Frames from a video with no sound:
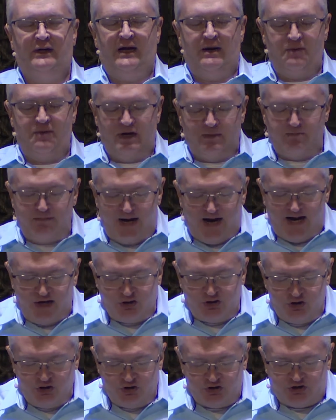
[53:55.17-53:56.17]
I mean,
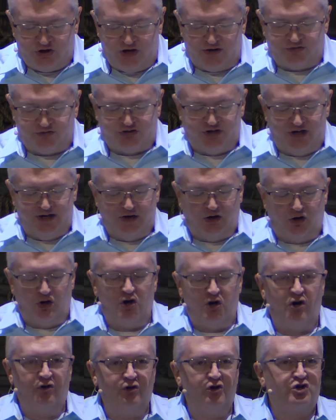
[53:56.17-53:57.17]
imagine yourself sitting
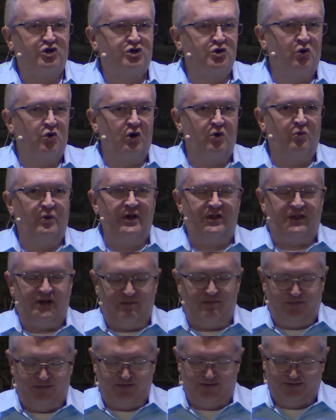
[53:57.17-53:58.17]
along the shore with
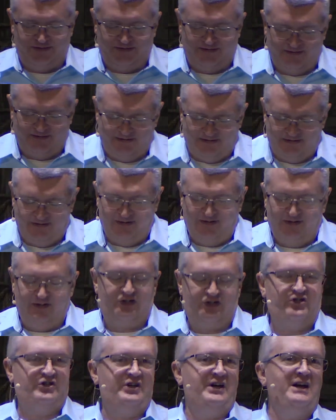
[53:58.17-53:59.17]
him. The
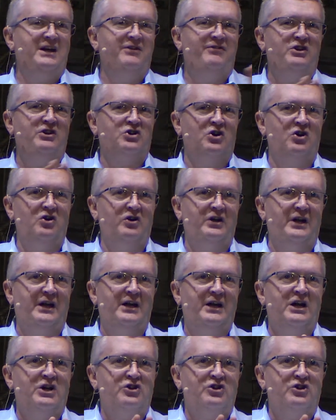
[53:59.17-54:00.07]
sea of eternity